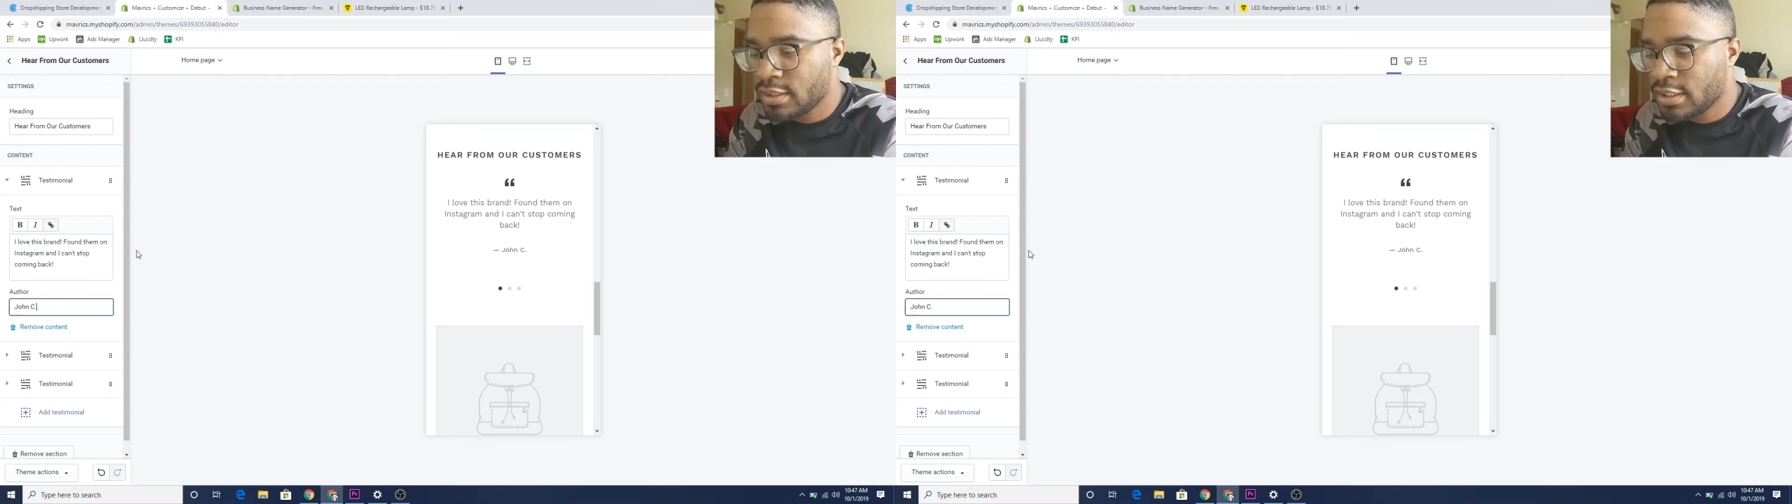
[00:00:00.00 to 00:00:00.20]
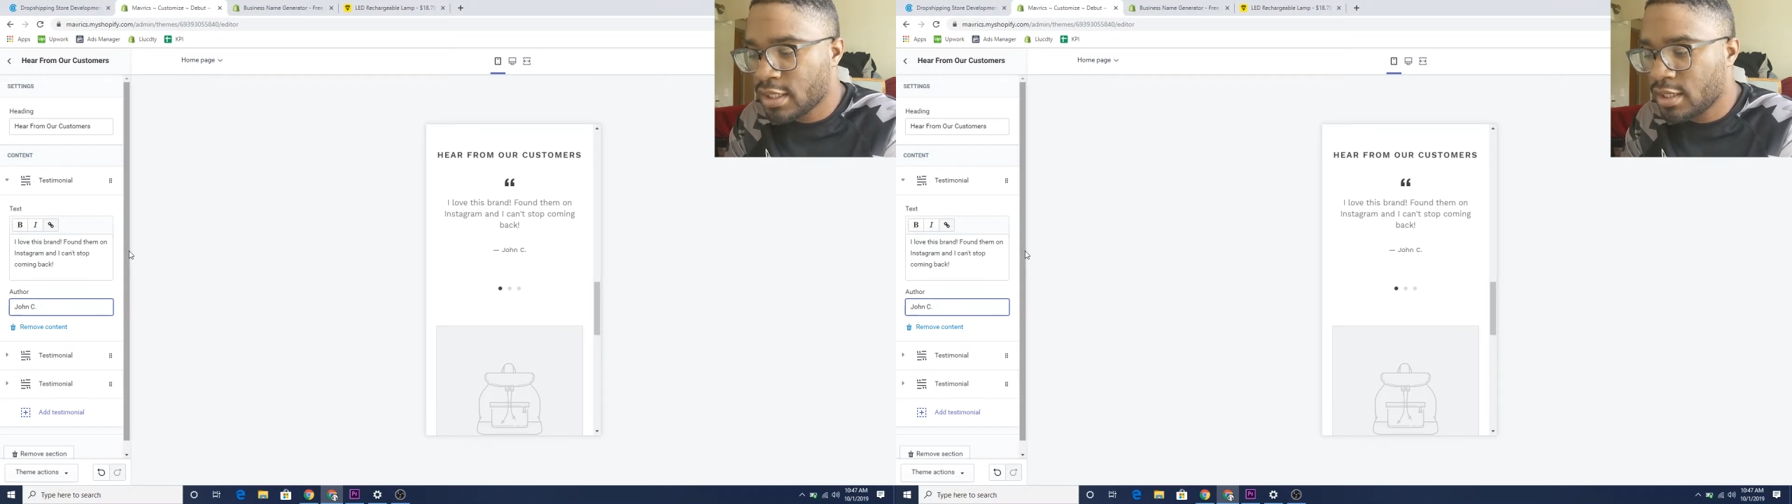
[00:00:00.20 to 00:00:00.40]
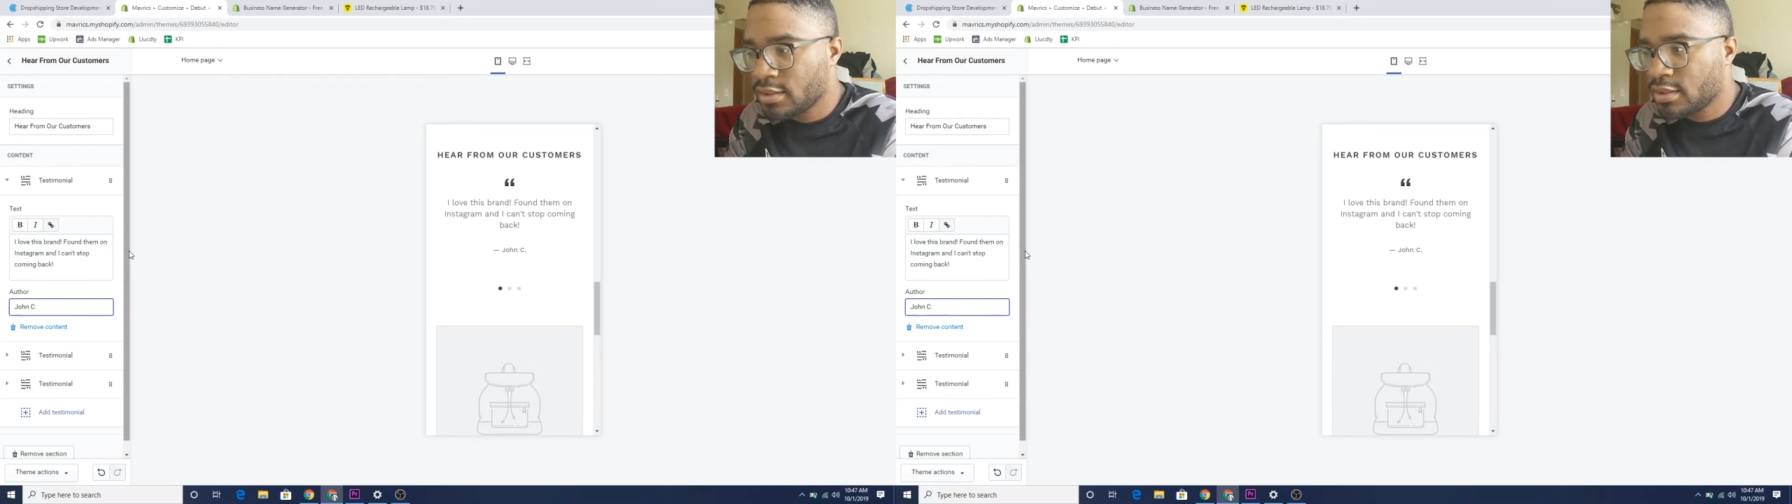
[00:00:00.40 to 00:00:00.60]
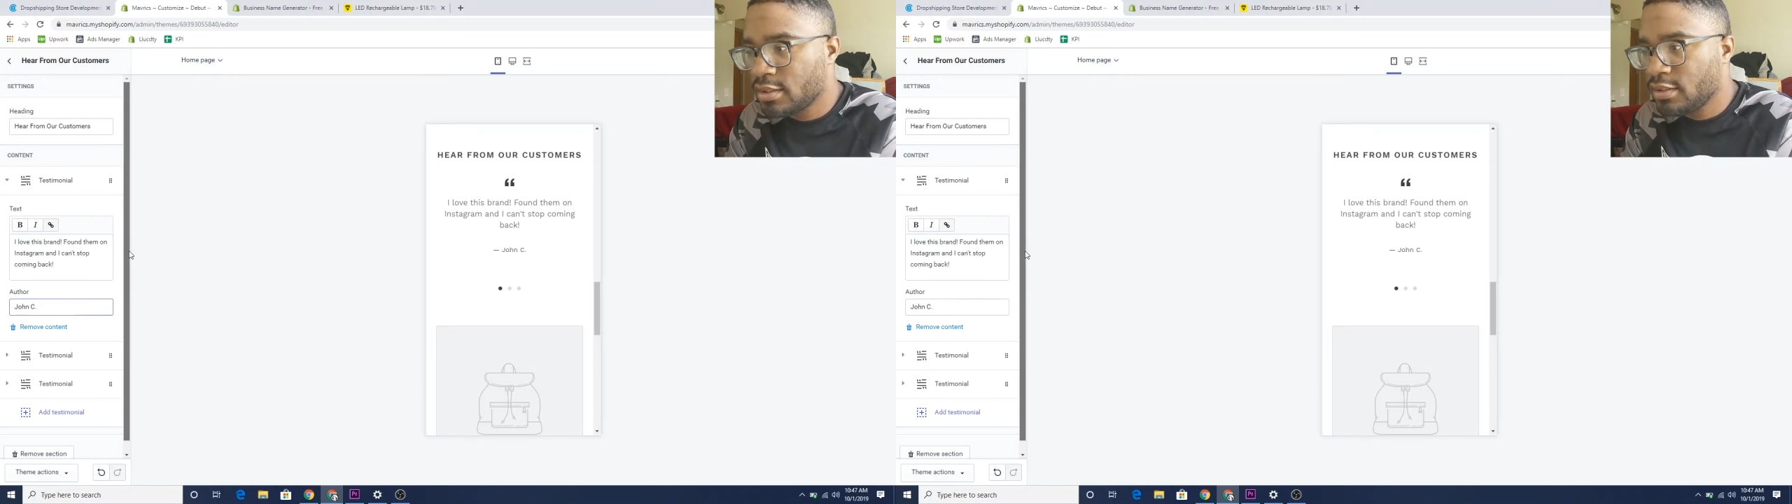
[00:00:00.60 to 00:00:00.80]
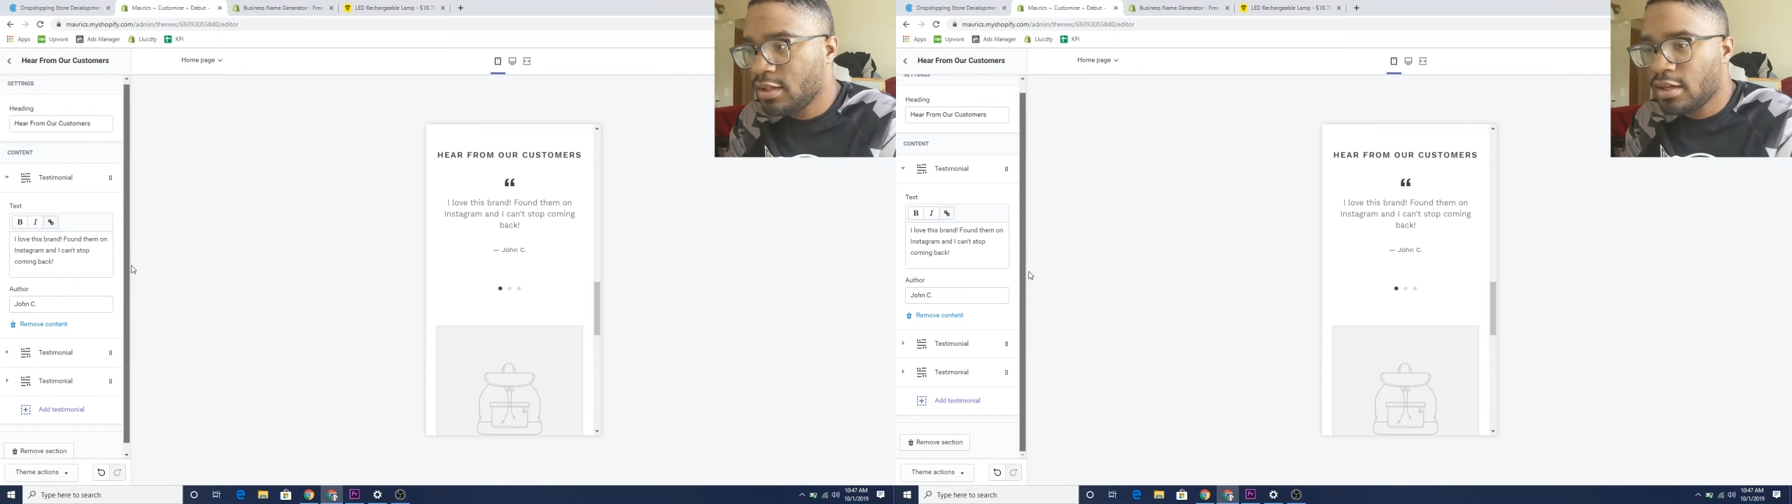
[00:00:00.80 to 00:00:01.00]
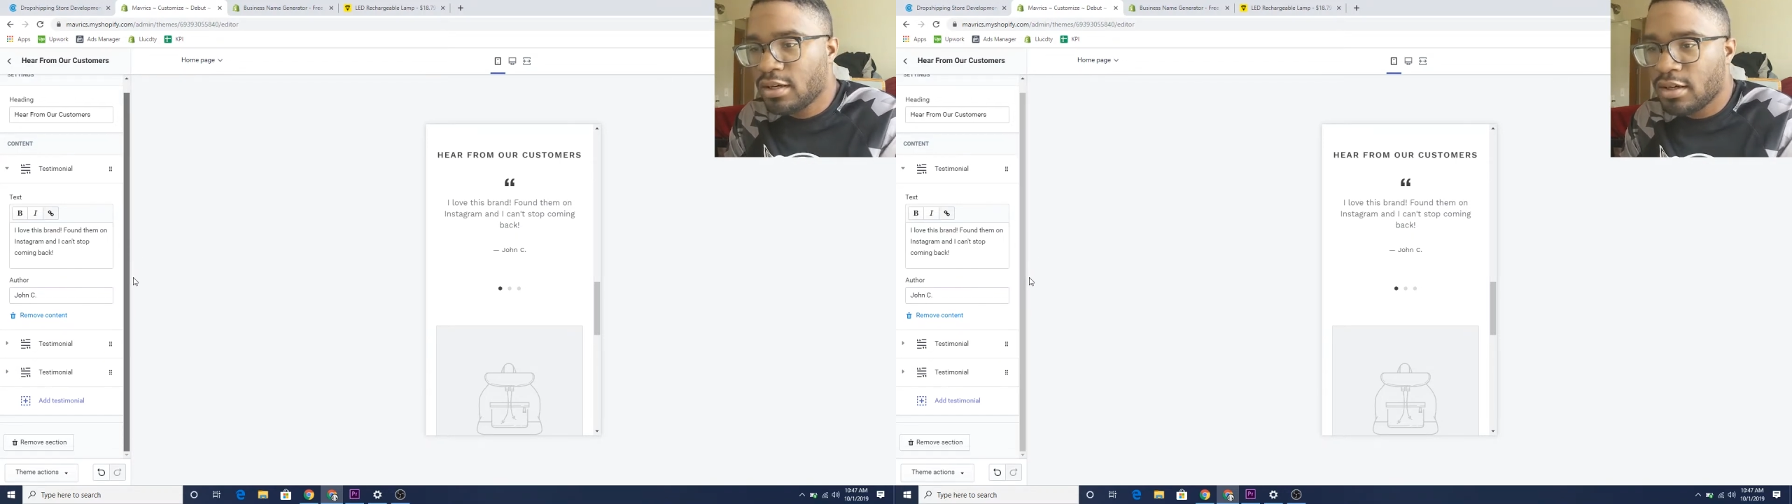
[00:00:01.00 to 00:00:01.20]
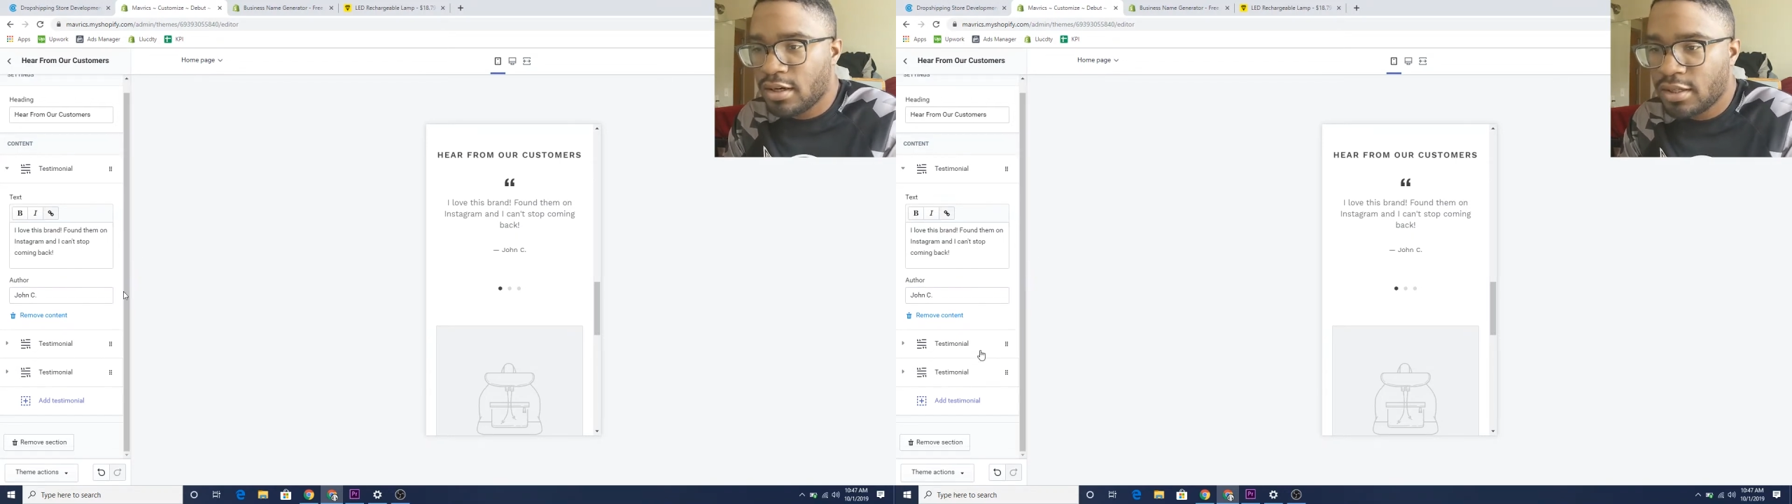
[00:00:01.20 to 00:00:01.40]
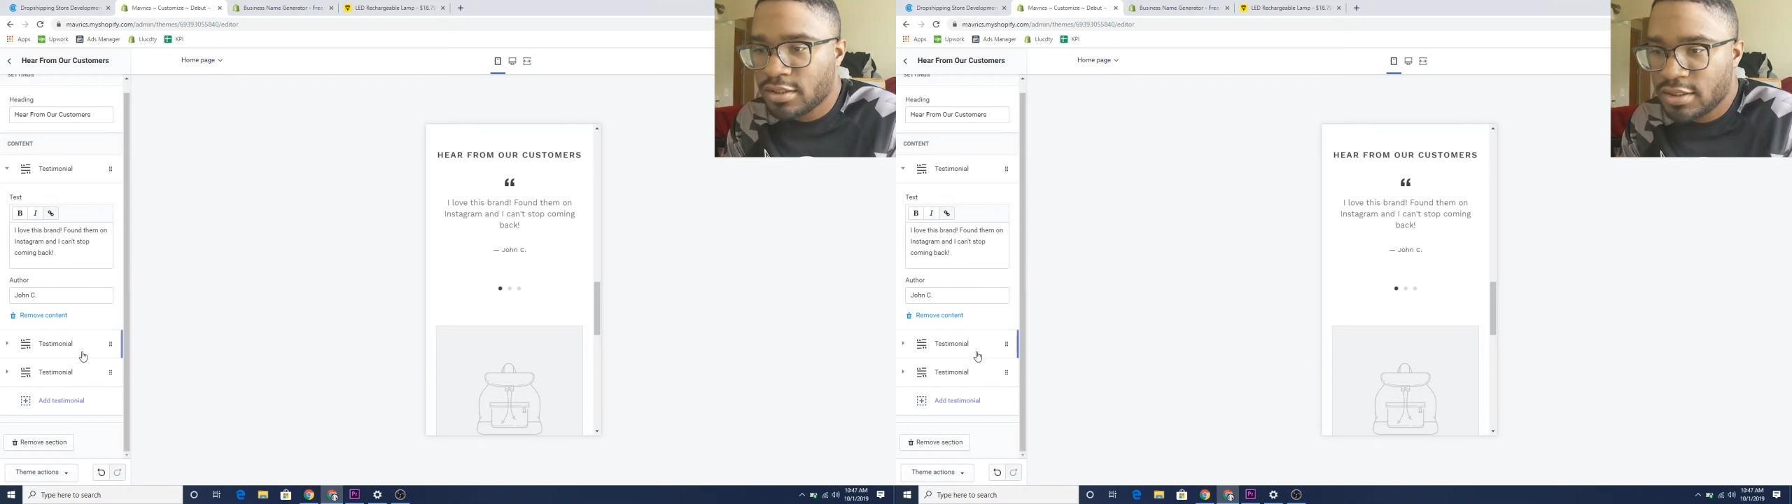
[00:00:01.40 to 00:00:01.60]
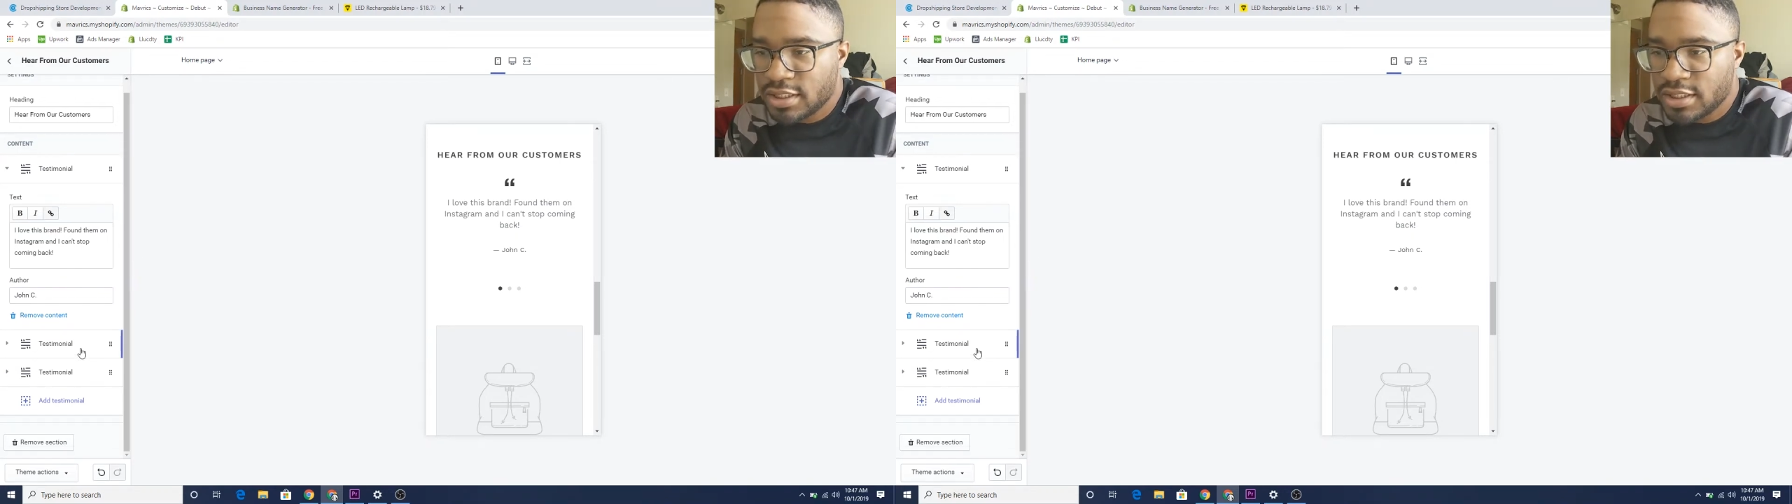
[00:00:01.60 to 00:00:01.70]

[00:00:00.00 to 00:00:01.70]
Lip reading: John C. It's